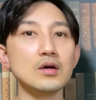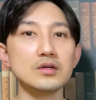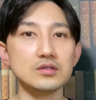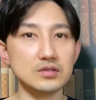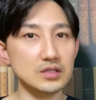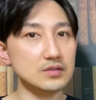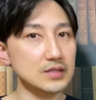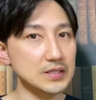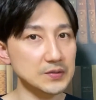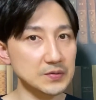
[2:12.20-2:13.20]
These
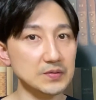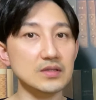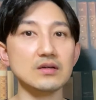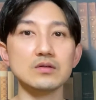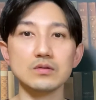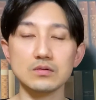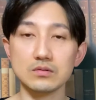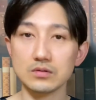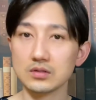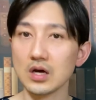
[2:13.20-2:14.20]
include
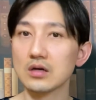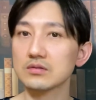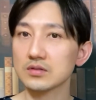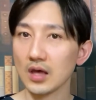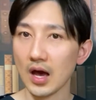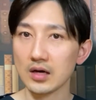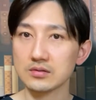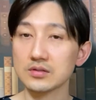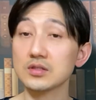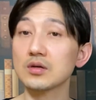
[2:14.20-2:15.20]
ultrasound scans,
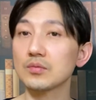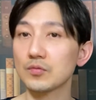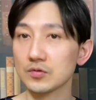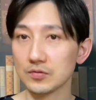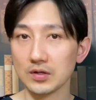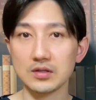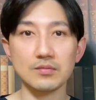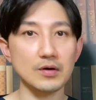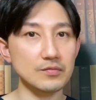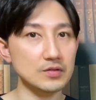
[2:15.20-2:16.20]
monitoring the
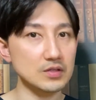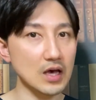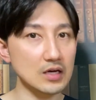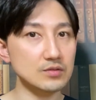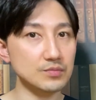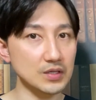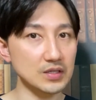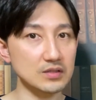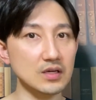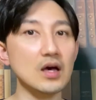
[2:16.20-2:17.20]
baby's heartbeat,
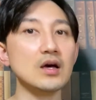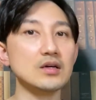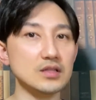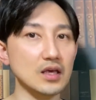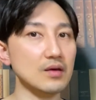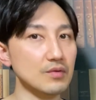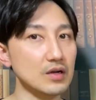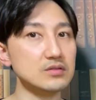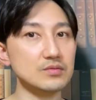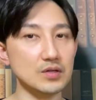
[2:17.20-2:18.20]
taking blood
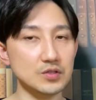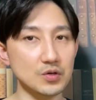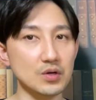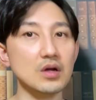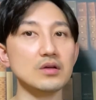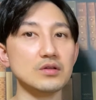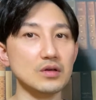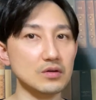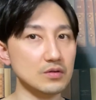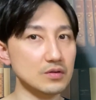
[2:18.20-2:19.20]
pressure
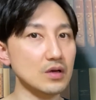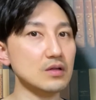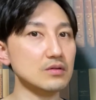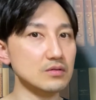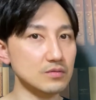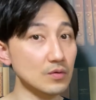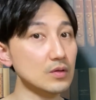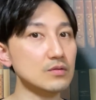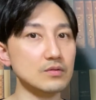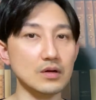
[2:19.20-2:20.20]
readings, and blood
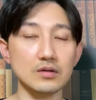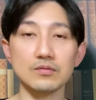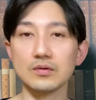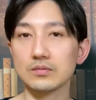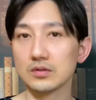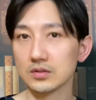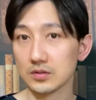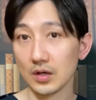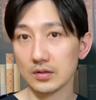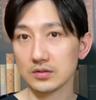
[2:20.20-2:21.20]
and urine
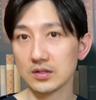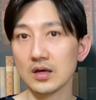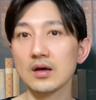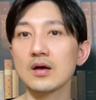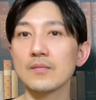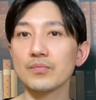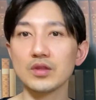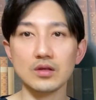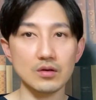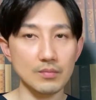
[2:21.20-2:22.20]
tests.
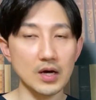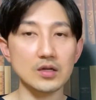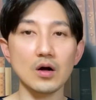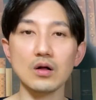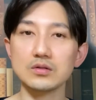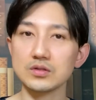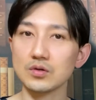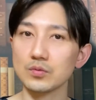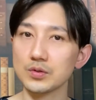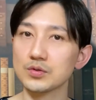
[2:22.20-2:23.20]
You might also
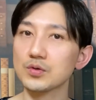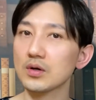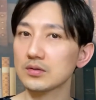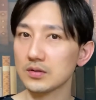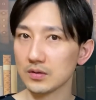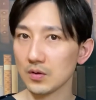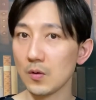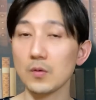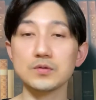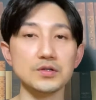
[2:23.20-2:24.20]
wish to undergo
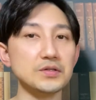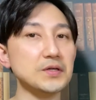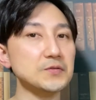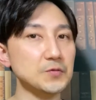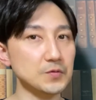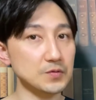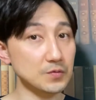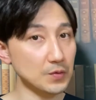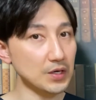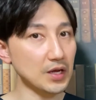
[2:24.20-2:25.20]
genetic
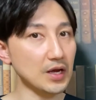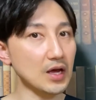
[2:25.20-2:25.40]
screening.